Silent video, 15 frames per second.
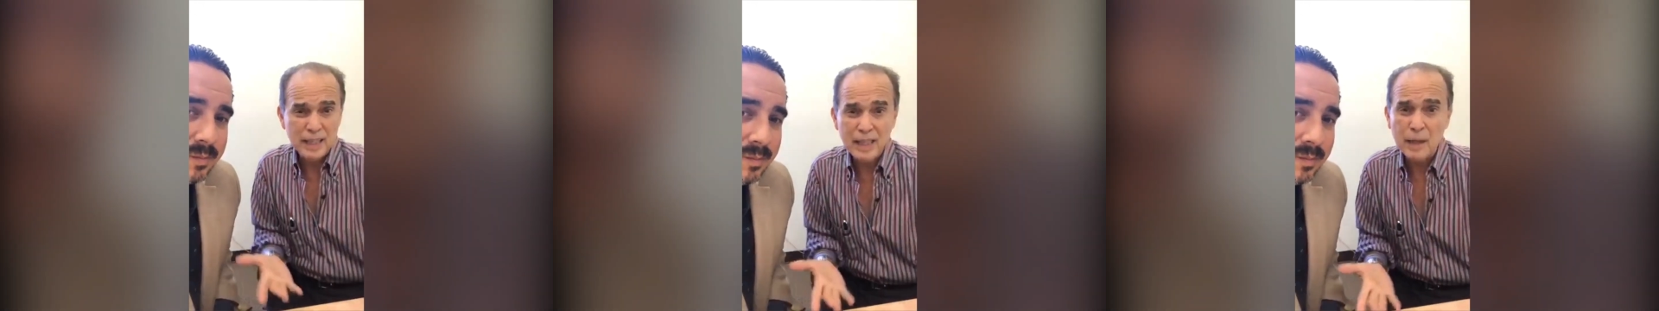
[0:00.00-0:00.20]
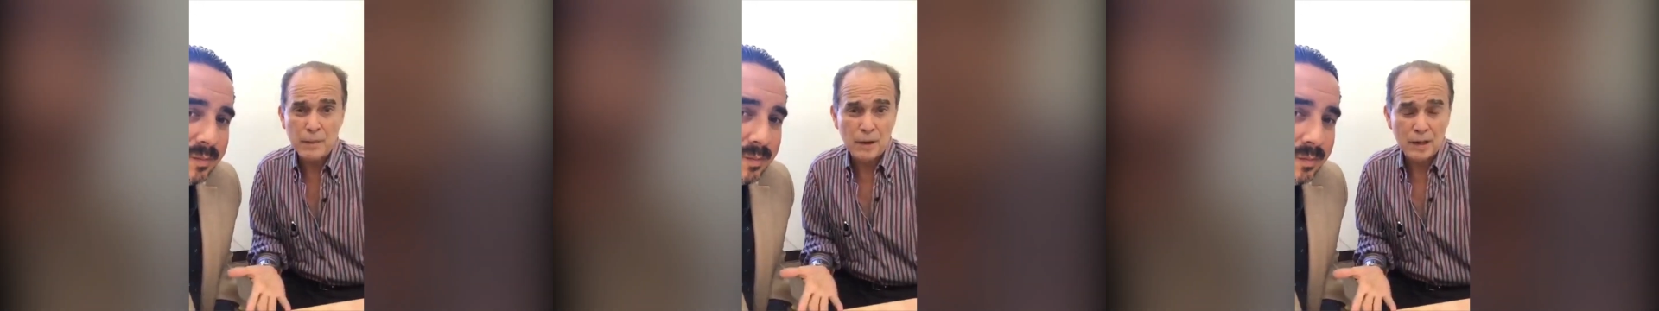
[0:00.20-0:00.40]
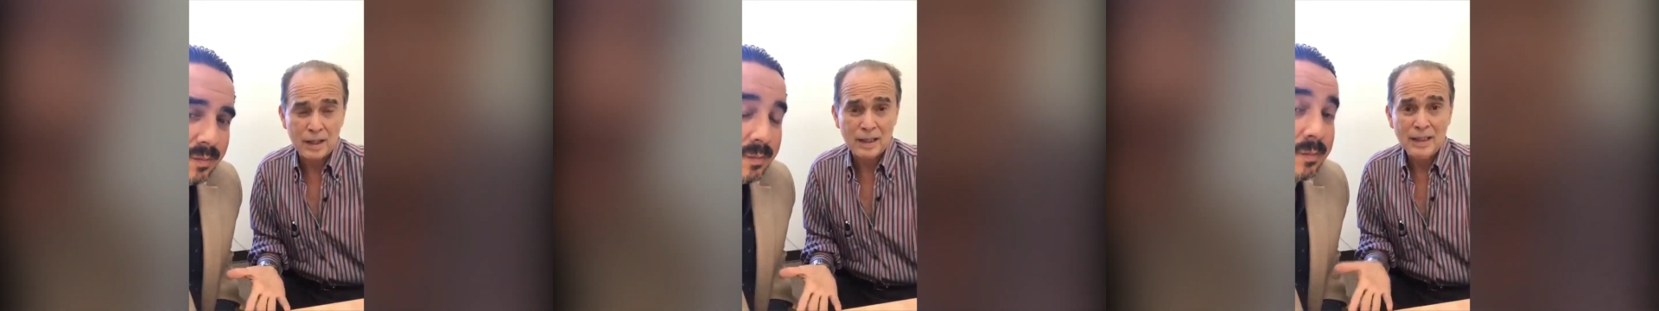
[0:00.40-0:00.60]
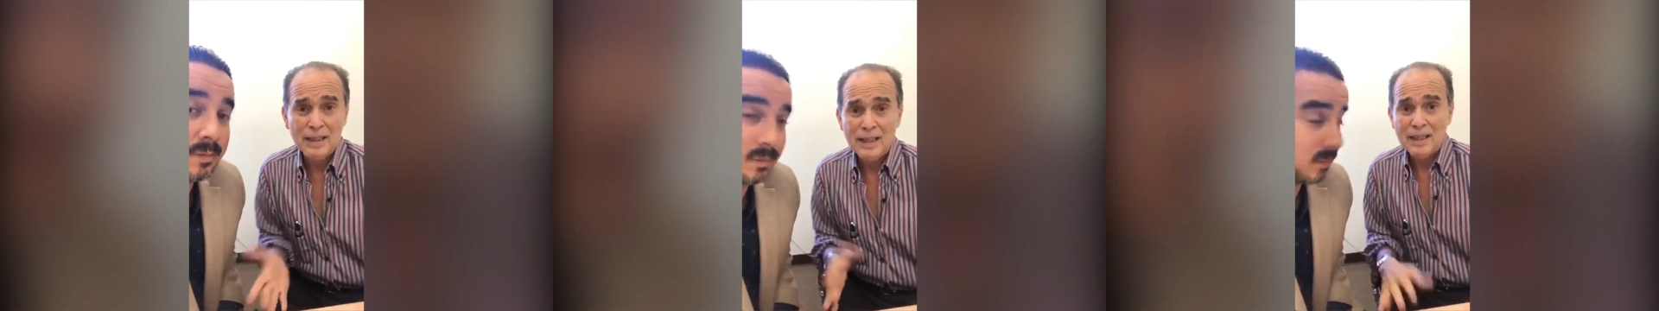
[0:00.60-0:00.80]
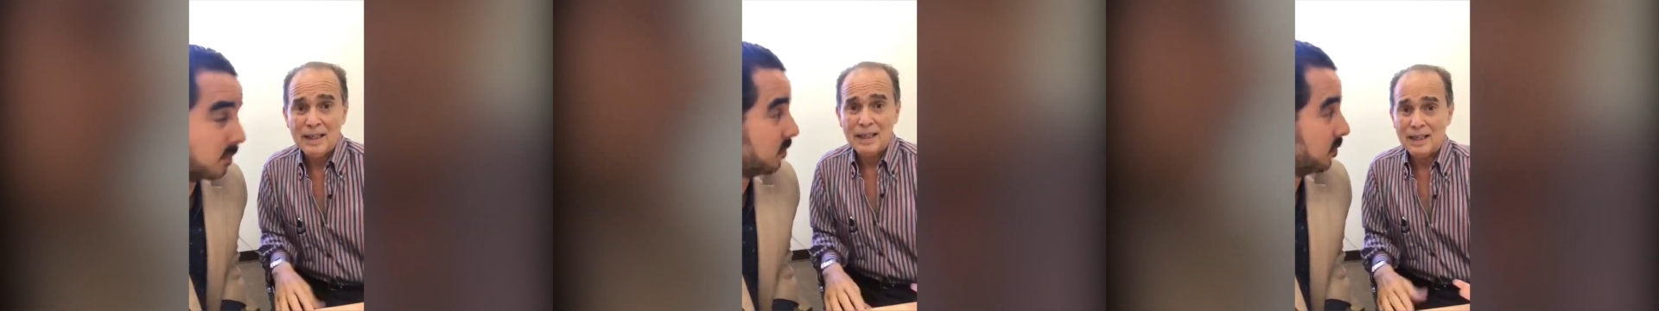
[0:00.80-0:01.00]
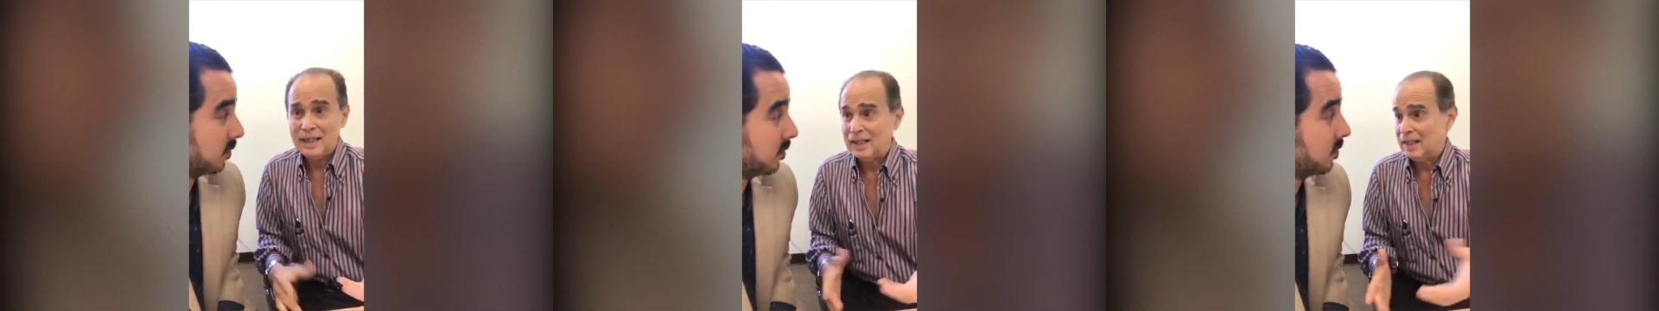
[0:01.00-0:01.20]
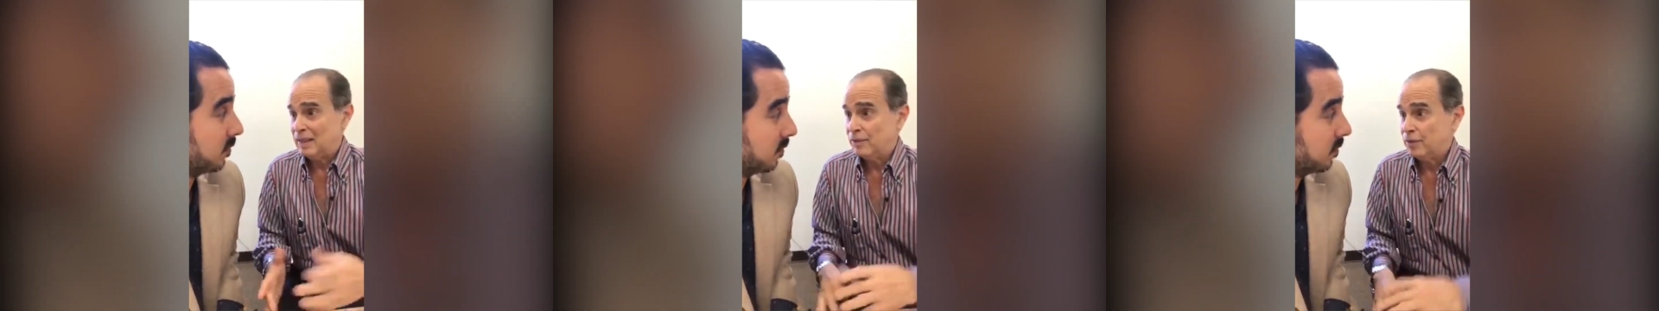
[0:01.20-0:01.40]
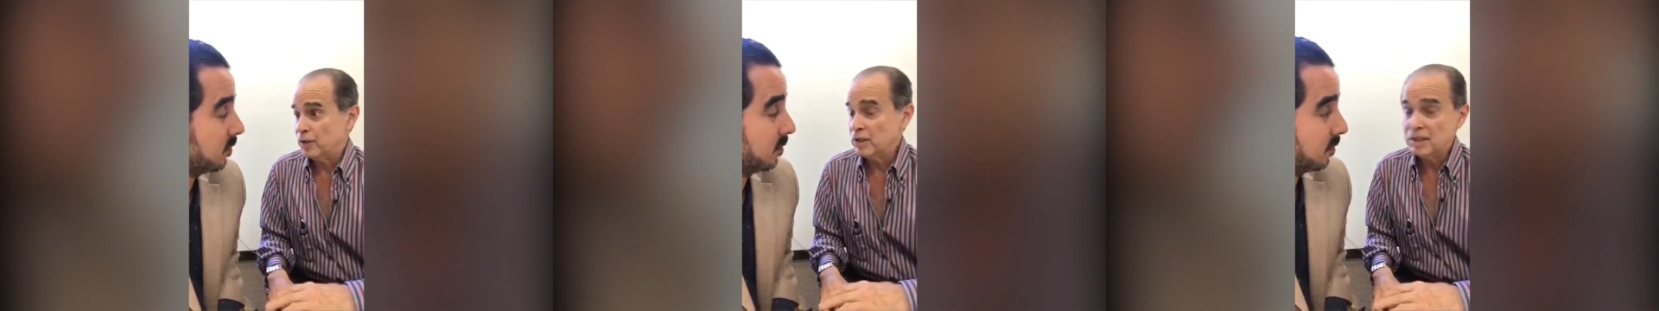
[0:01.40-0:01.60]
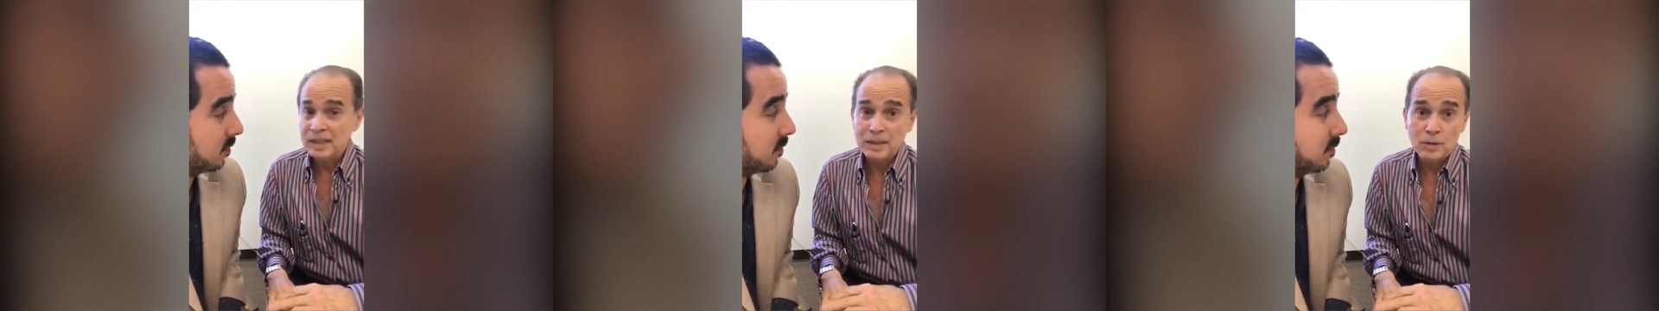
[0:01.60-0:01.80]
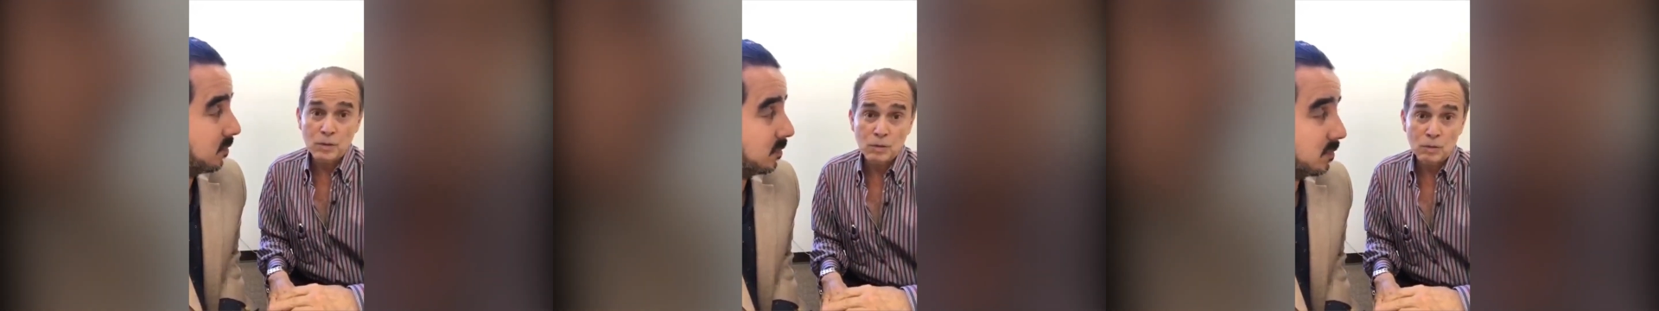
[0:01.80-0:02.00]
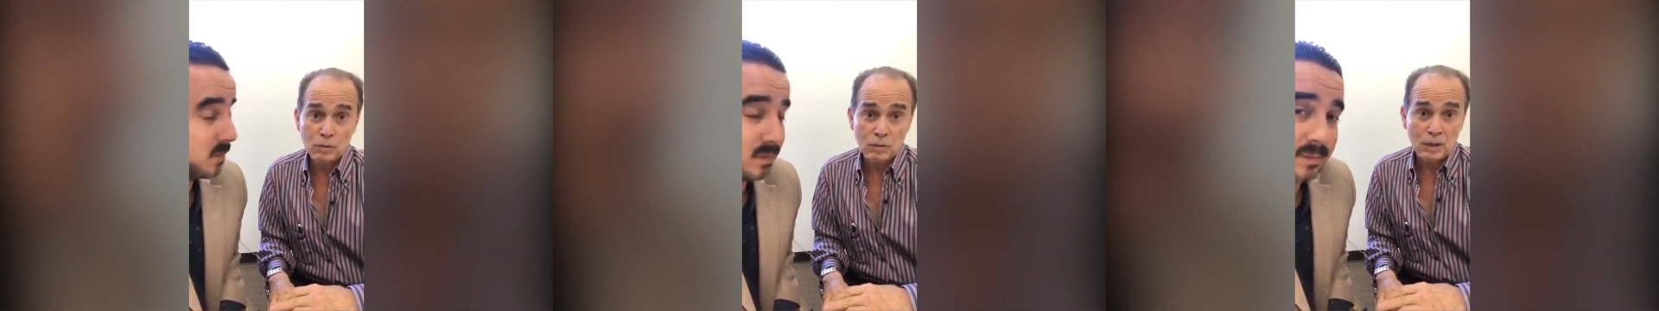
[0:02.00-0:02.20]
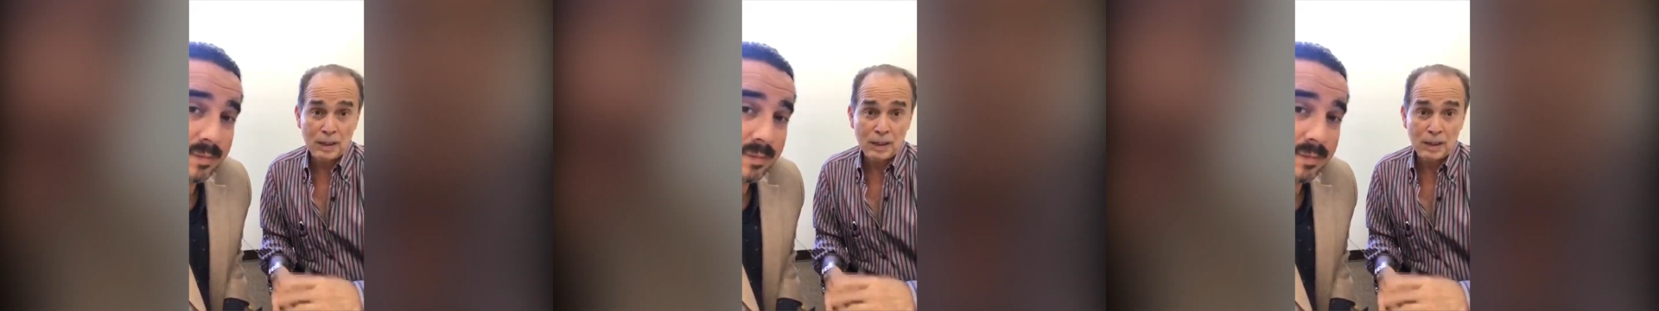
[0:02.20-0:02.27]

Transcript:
Speaker 1: think about it. Uh, the first thing you